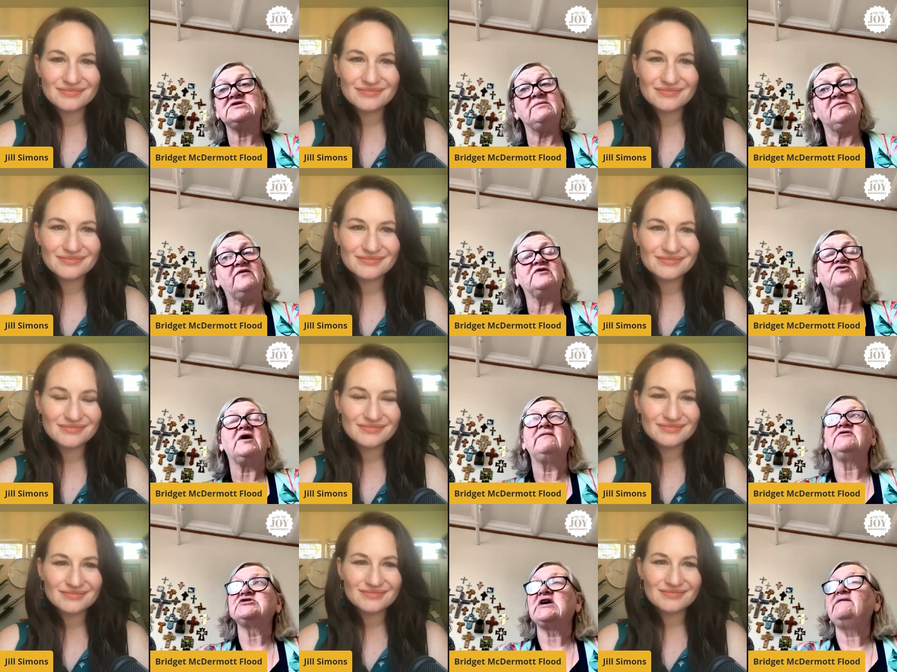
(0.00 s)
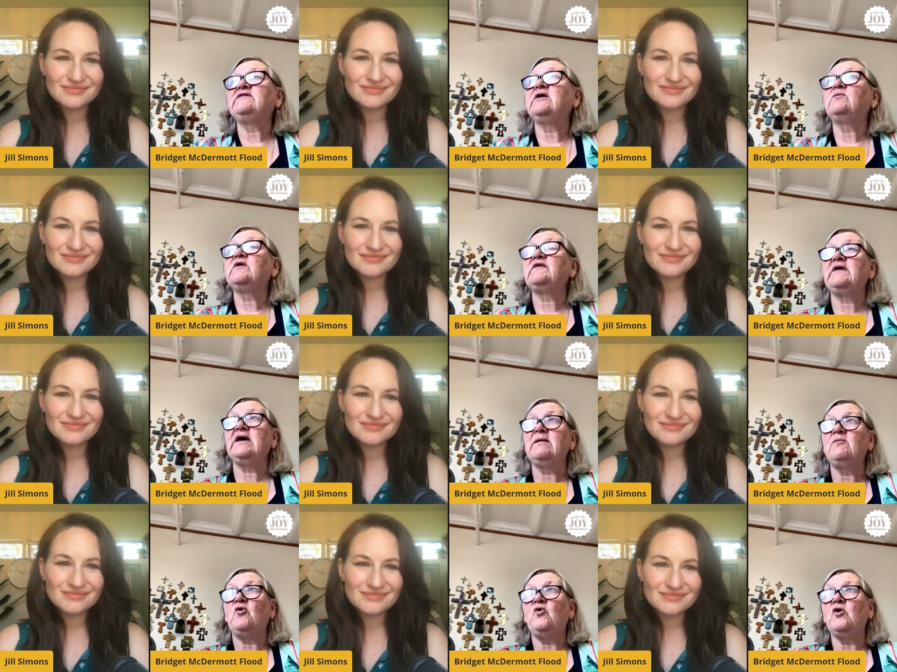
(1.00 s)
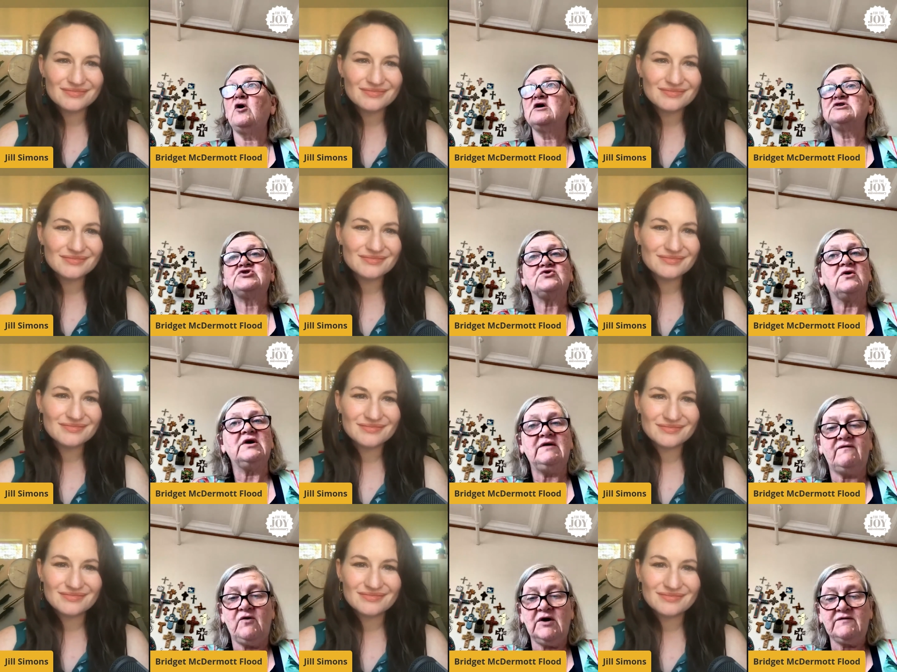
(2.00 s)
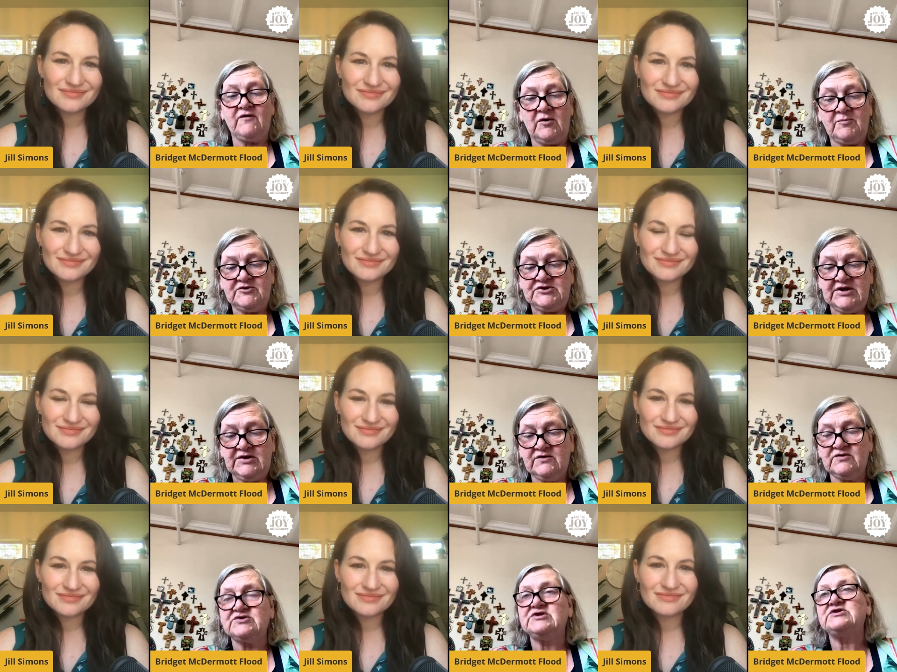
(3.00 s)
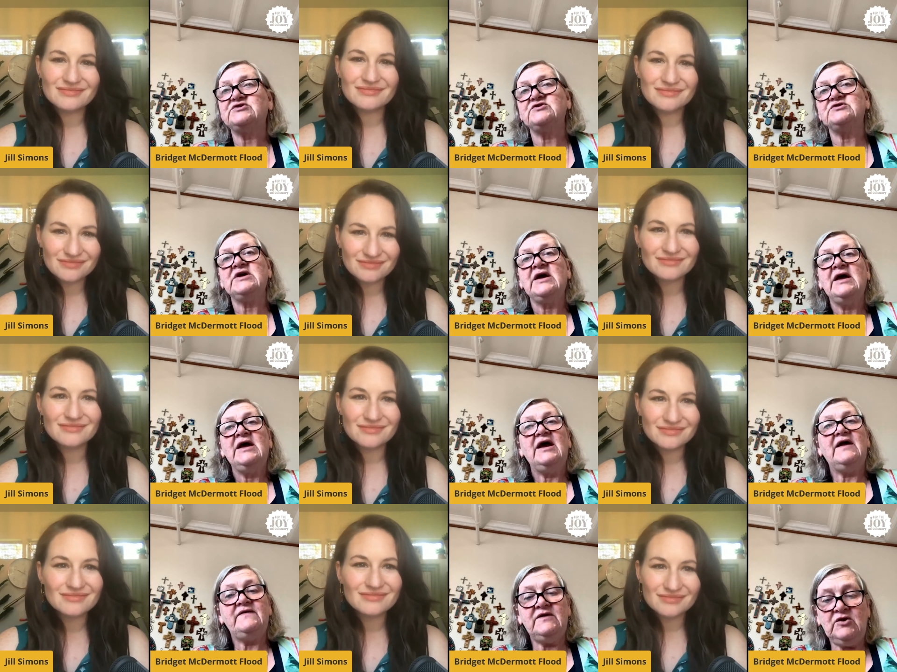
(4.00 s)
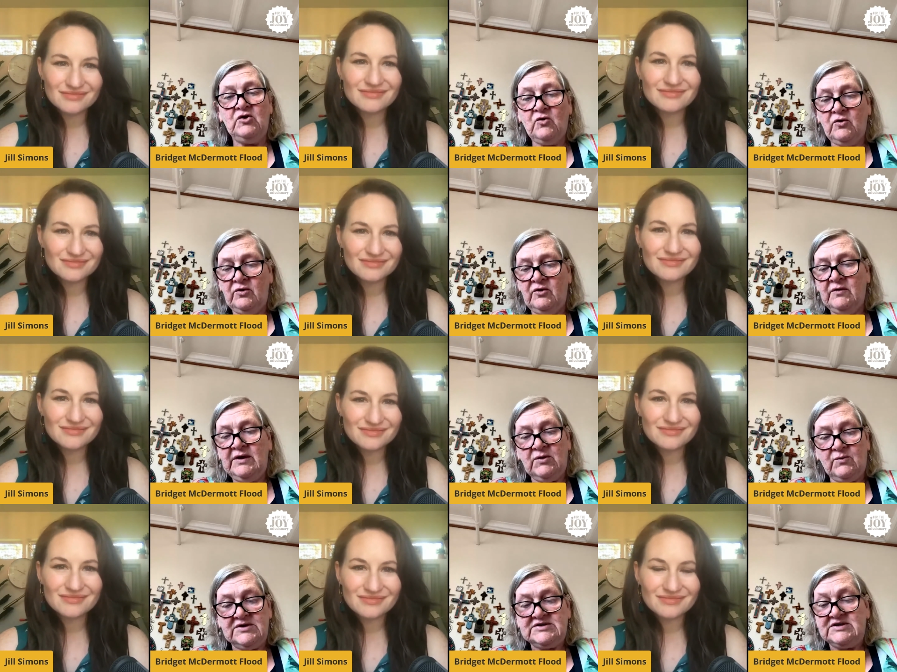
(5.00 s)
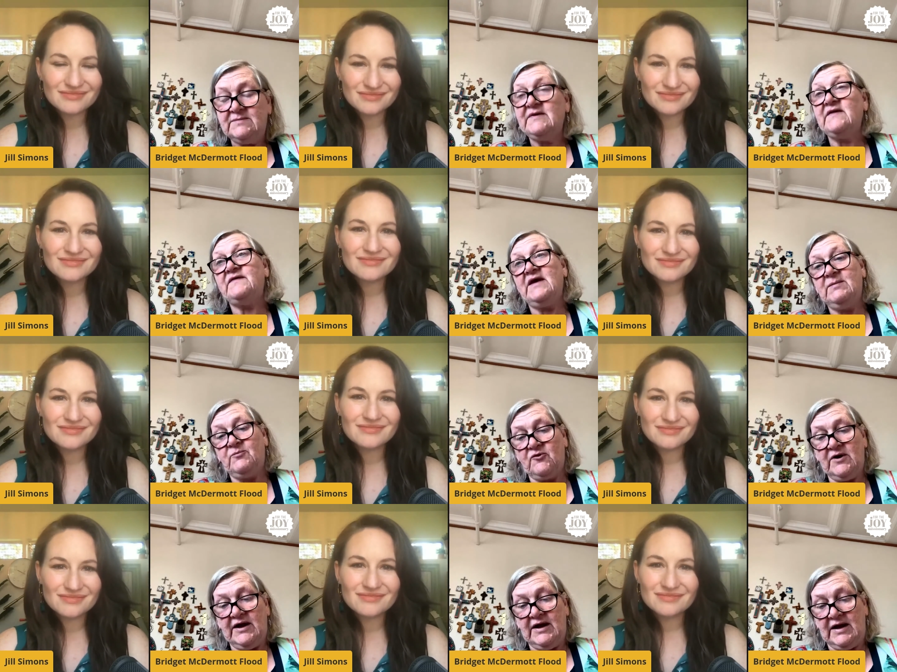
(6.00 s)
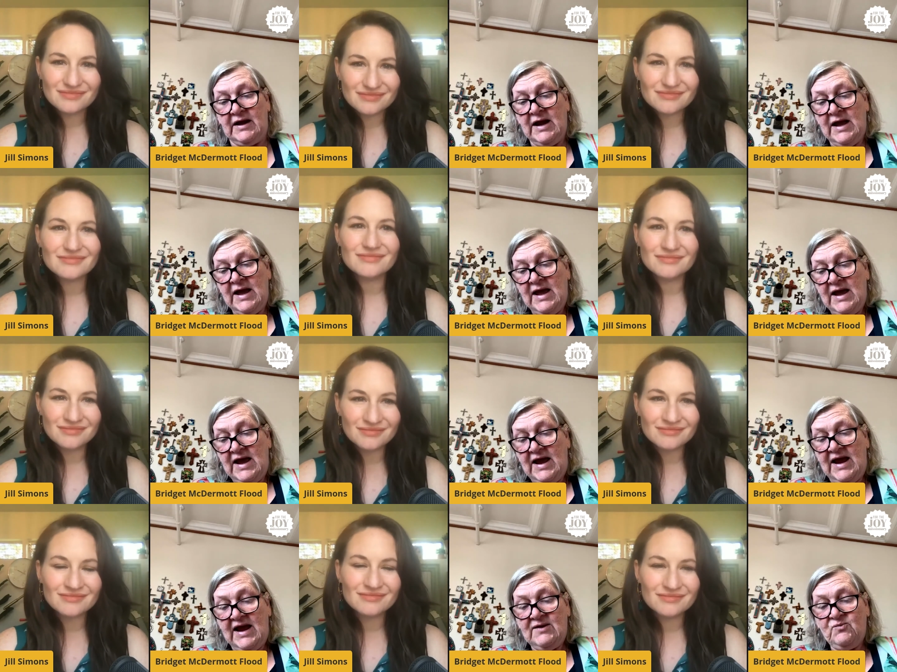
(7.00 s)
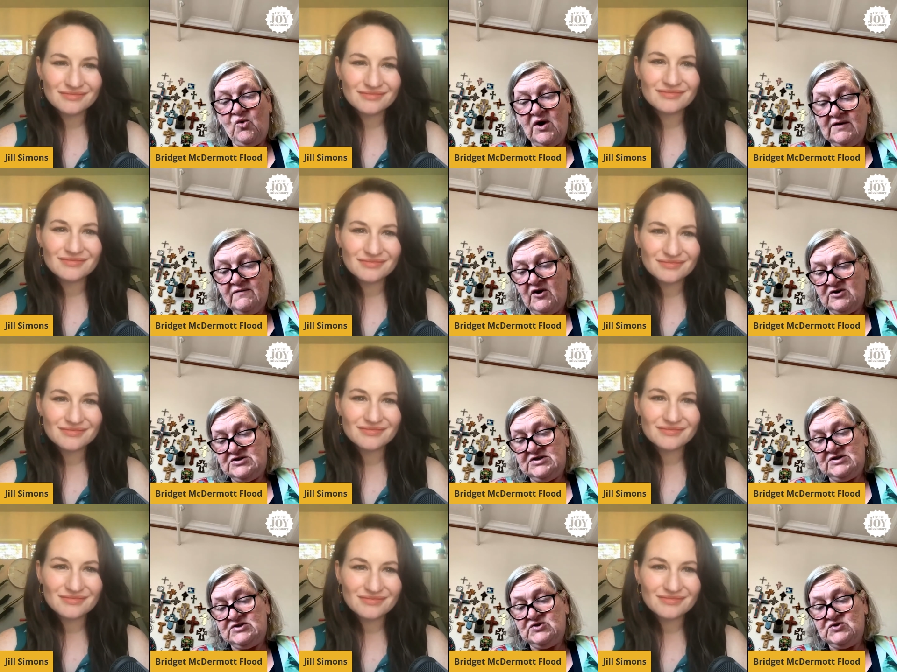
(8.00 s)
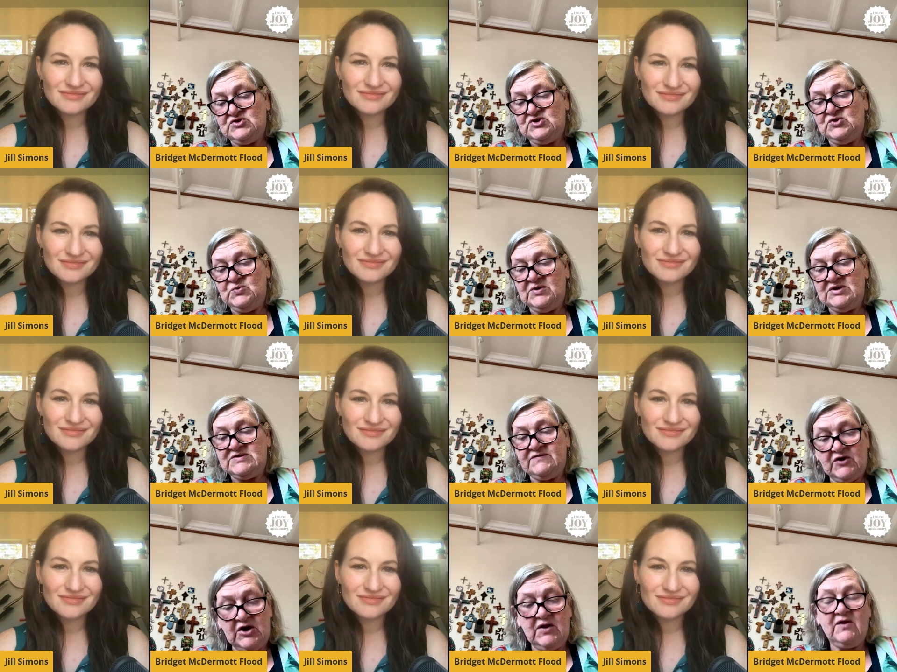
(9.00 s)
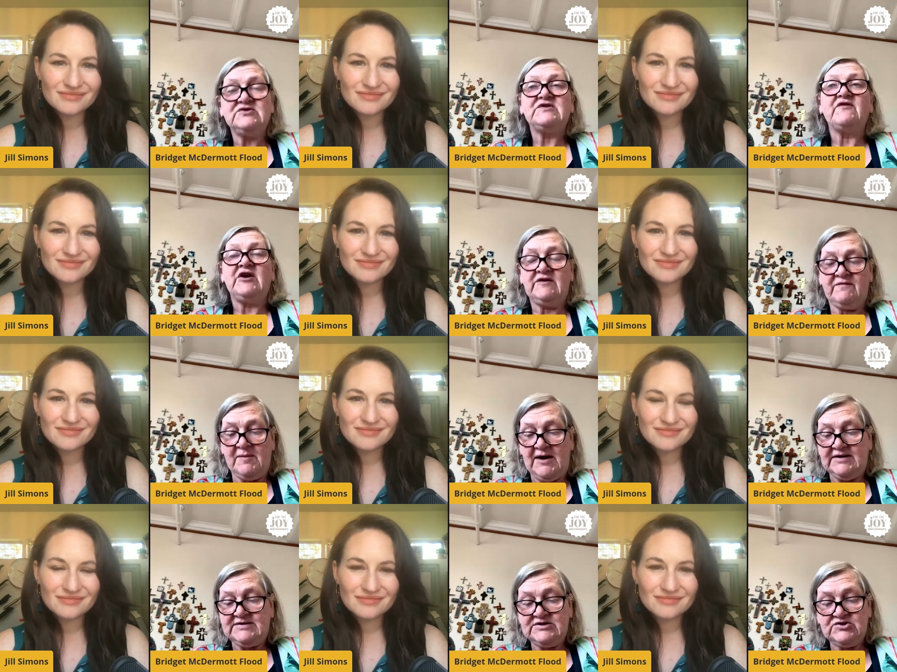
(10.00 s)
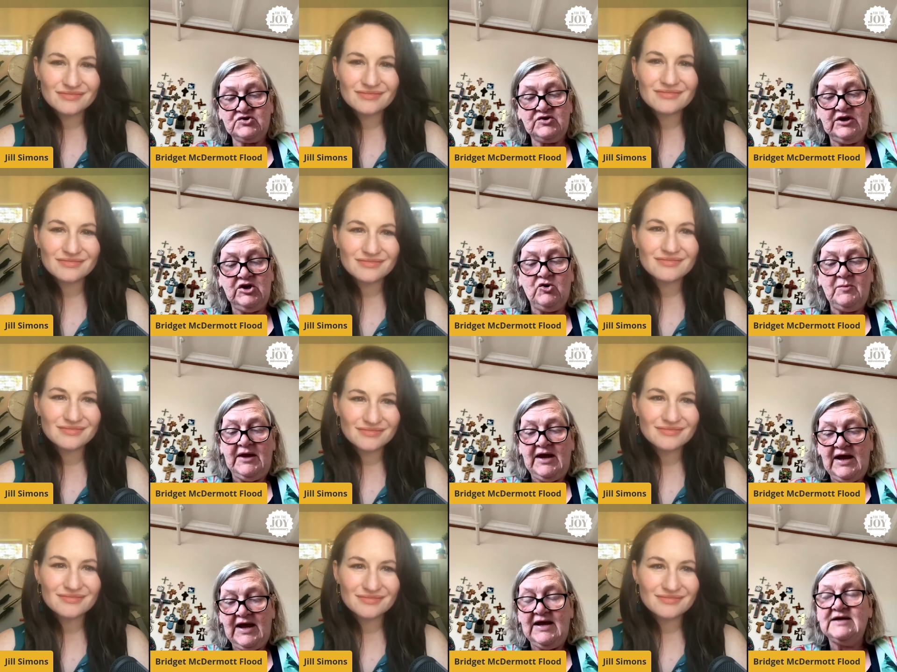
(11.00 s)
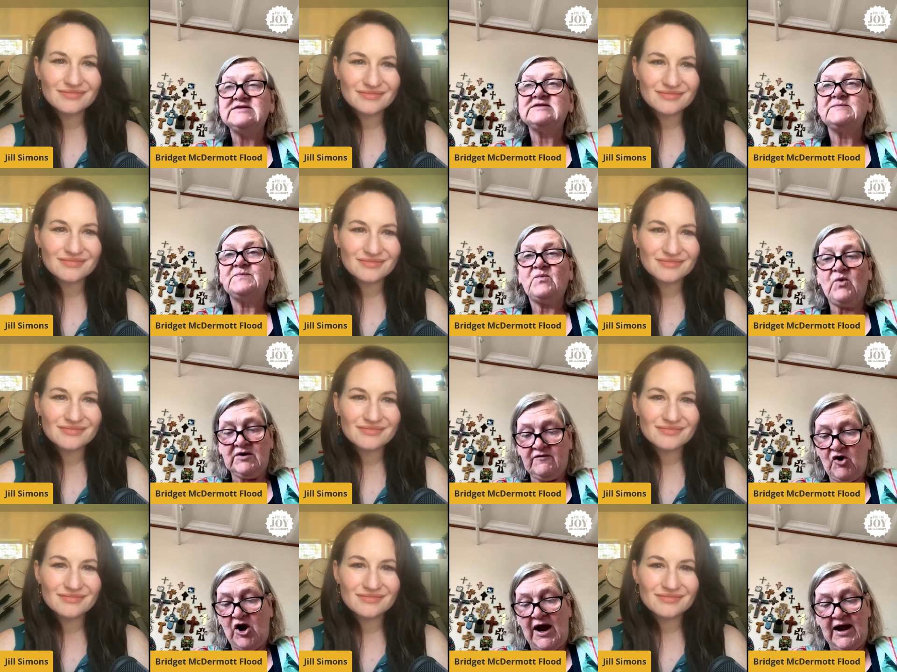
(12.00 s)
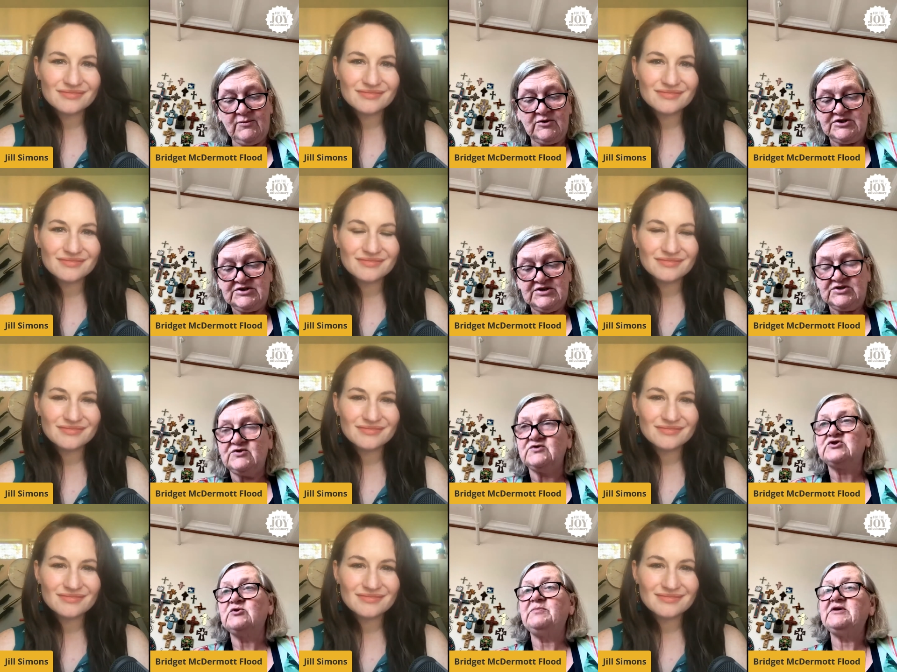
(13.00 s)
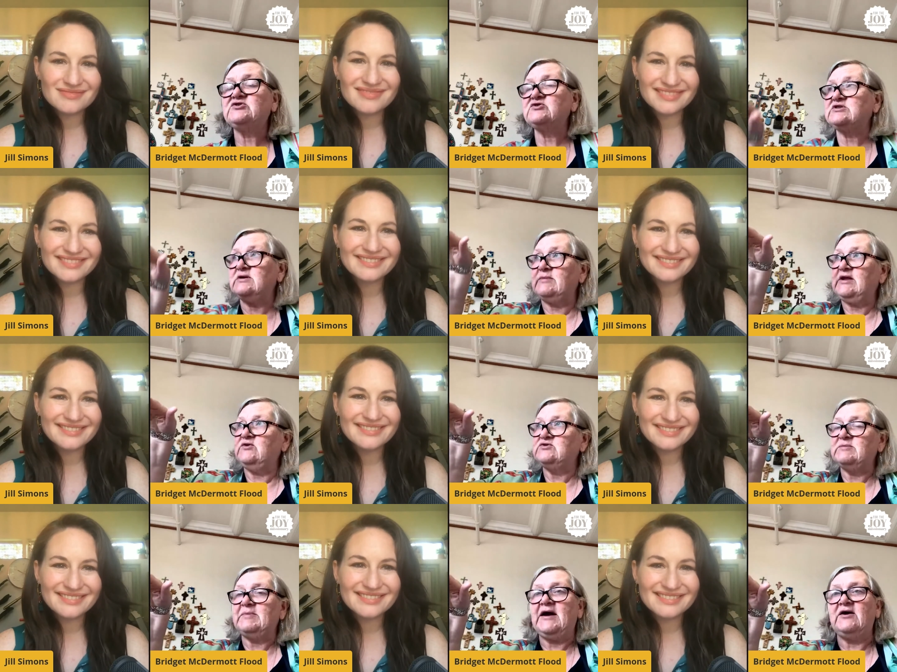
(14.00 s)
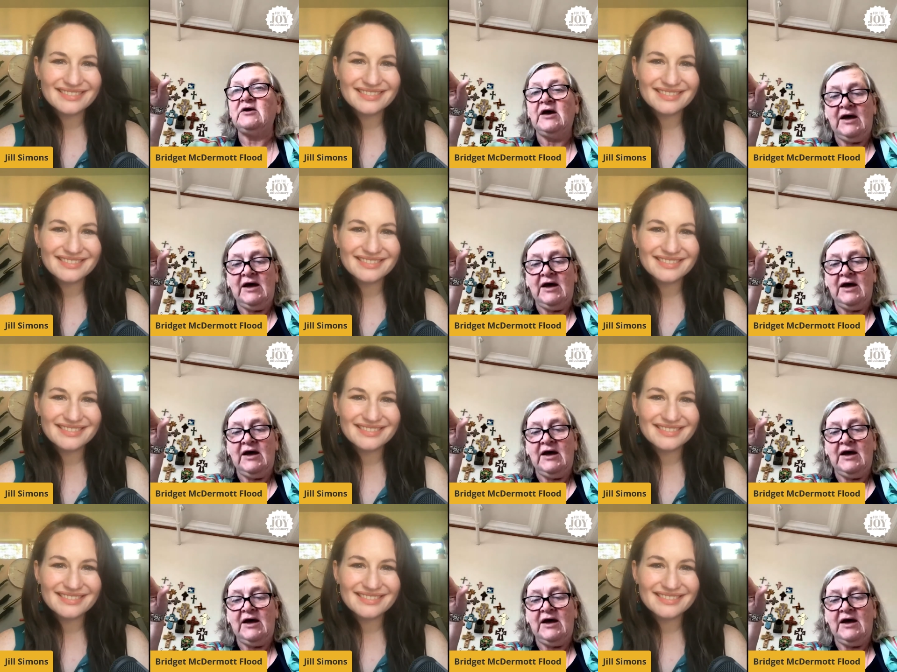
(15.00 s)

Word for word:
Speaker 1: some of the travels I've done with them or a story of one of our particular sisters and the new, unique wisdom that they bring. Mm-hmm. And one of our sisters, who was a very close friend of mine, Sister Naomi Hayes, one of our Irish sisters. So picture somebody who's about